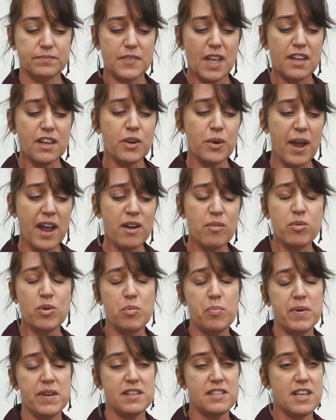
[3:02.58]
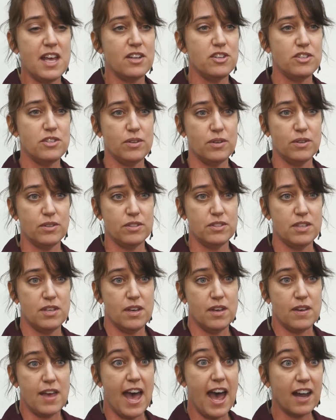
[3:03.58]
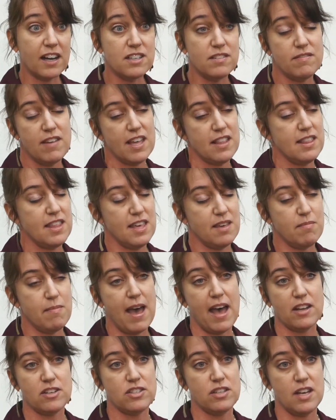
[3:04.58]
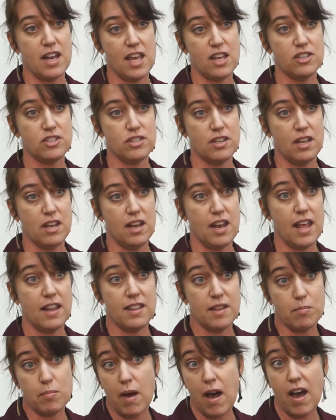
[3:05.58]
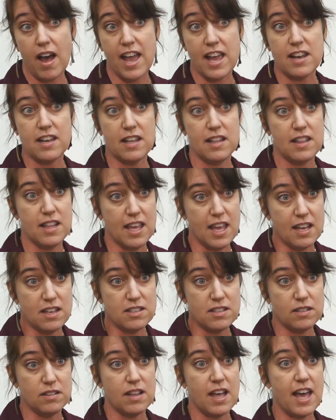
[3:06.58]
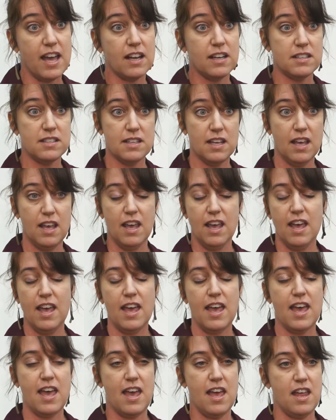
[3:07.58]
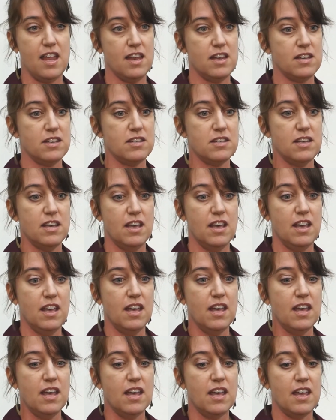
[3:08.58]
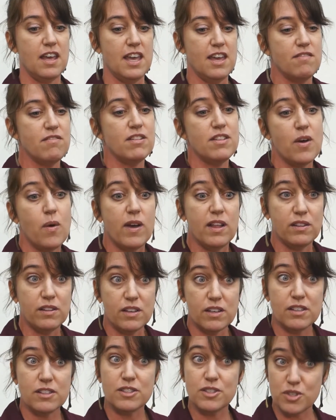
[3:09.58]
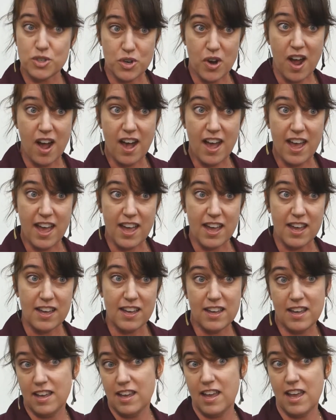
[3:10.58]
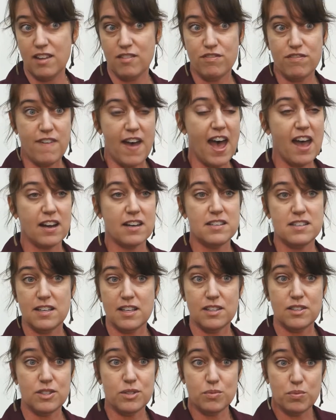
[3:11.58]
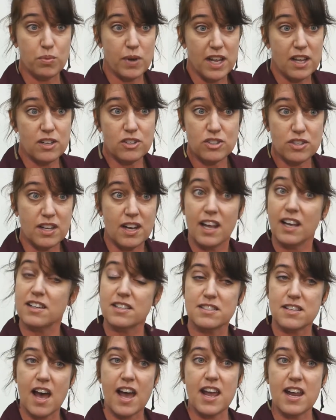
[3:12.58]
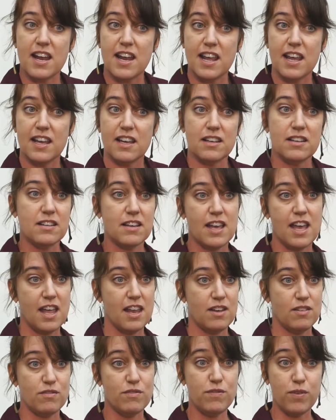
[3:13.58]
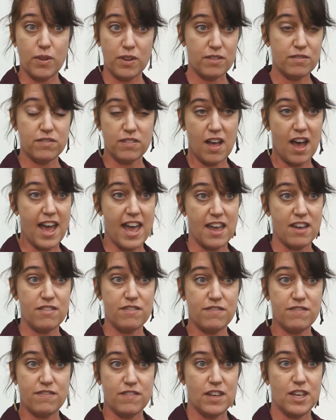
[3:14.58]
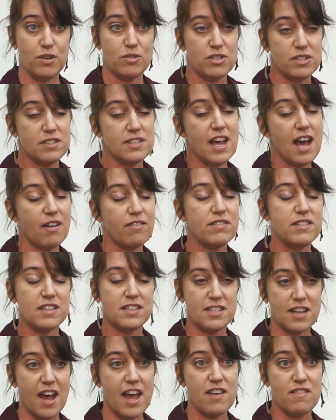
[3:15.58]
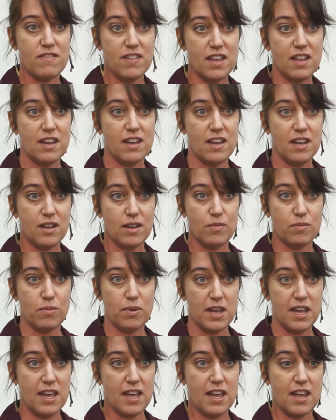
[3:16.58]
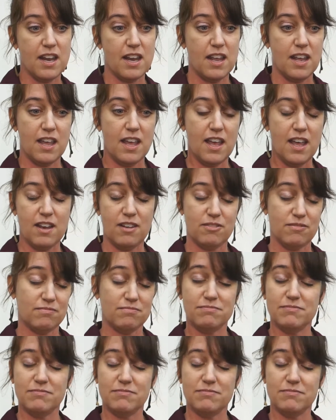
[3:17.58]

incredible potential to activate the imagination and the mind and the intellect. And even though it looks dry, in fact, it's rich and exciting and full of life. You just have to dive in and read. And